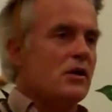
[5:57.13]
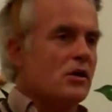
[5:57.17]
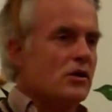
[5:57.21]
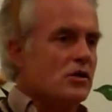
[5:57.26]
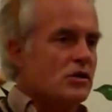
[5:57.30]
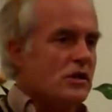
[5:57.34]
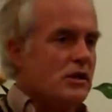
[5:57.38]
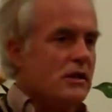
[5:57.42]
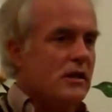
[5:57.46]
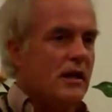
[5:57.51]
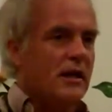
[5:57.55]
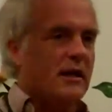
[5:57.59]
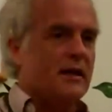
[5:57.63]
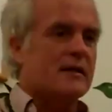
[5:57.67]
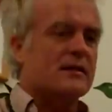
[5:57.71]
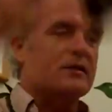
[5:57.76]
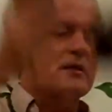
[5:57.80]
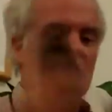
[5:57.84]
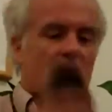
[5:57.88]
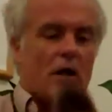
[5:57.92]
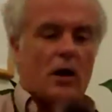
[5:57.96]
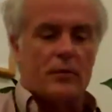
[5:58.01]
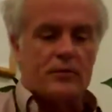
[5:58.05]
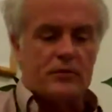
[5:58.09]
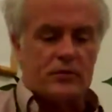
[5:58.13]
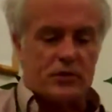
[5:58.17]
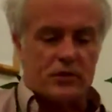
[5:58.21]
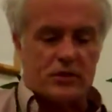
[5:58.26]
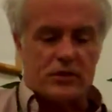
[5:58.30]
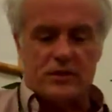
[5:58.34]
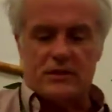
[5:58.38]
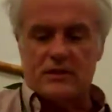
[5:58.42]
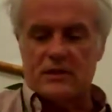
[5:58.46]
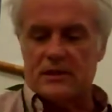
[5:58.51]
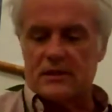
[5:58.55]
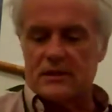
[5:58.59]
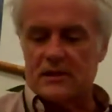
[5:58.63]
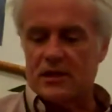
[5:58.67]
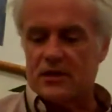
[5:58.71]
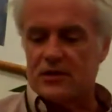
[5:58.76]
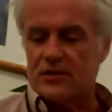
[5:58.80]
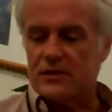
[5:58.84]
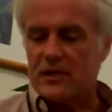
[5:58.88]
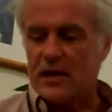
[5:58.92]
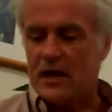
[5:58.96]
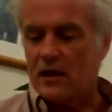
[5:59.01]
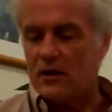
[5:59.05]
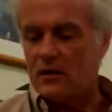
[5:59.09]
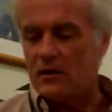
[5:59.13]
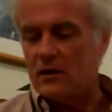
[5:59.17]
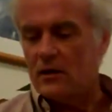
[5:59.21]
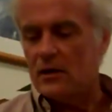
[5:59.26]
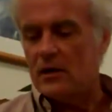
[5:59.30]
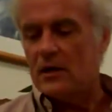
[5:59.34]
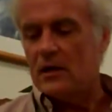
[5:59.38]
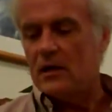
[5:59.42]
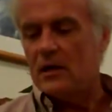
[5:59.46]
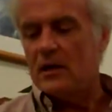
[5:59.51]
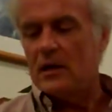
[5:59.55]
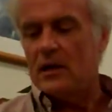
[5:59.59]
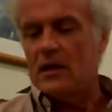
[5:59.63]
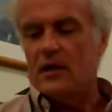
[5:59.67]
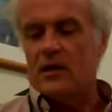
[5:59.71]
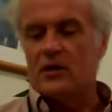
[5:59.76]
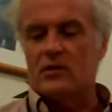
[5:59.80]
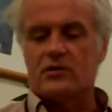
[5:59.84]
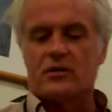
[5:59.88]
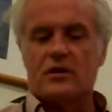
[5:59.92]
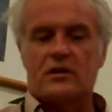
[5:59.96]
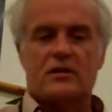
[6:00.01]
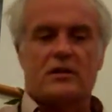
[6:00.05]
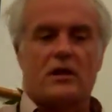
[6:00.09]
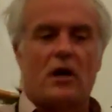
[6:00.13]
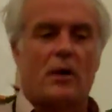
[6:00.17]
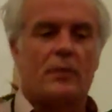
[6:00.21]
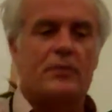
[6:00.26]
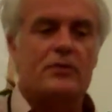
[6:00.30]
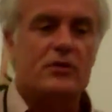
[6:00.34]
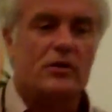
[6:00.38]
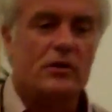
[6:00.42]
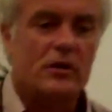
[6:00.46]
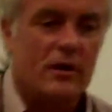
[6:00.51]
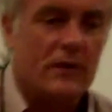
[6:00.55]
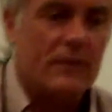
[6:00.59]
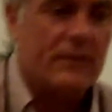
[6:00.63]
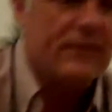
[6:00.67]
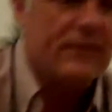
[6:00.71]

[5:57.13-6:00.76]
She did it in sculpture. She says, here's a sculpture of